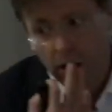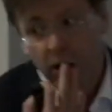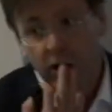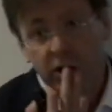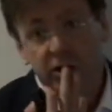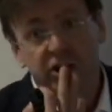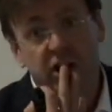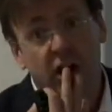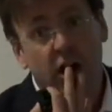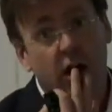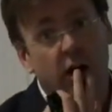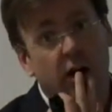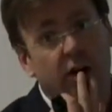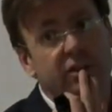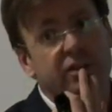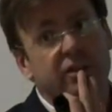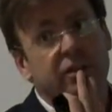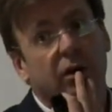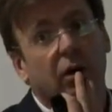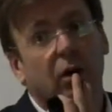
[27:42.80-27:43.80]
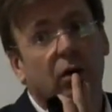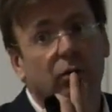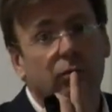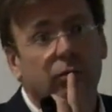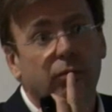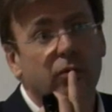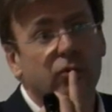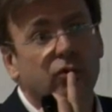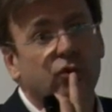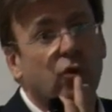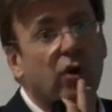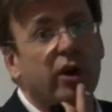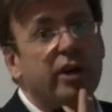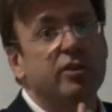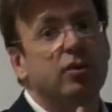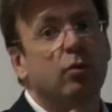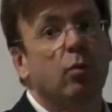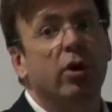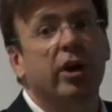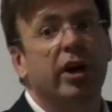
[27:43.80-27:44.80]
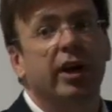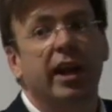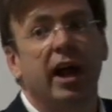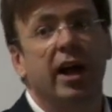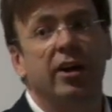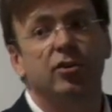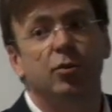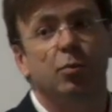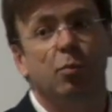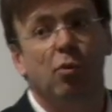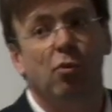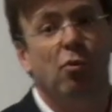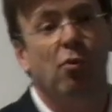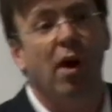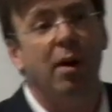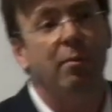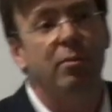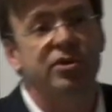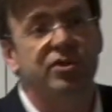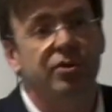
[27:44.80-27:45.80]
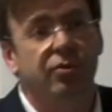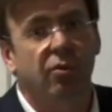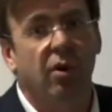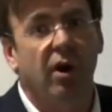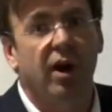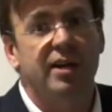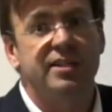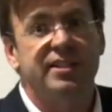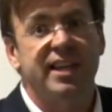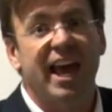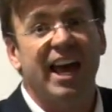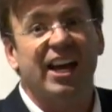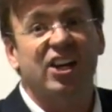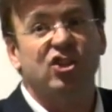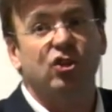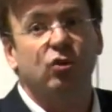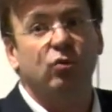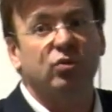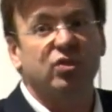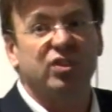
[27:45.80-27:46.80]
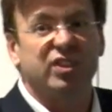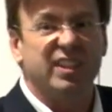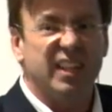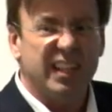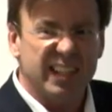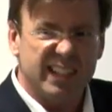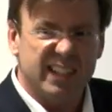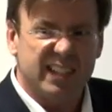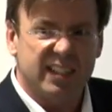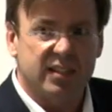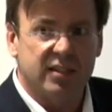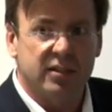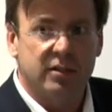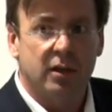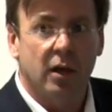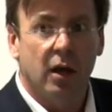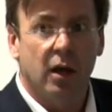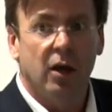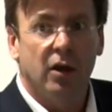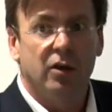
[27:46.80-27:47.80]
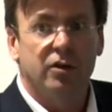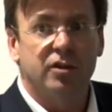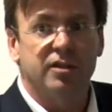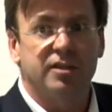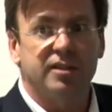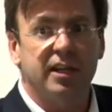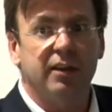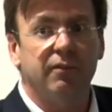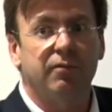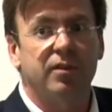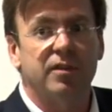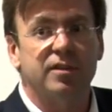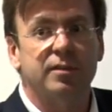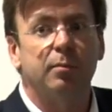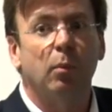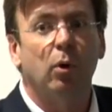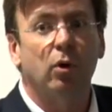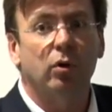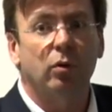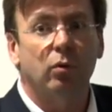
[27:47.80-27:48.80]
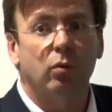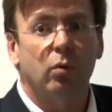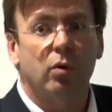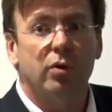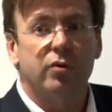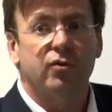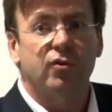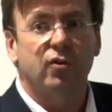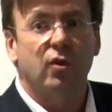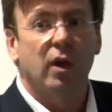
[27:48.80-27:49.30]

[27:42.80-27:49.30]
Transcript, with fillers: task of trying to work out how to parameterize actual disks to see if this model was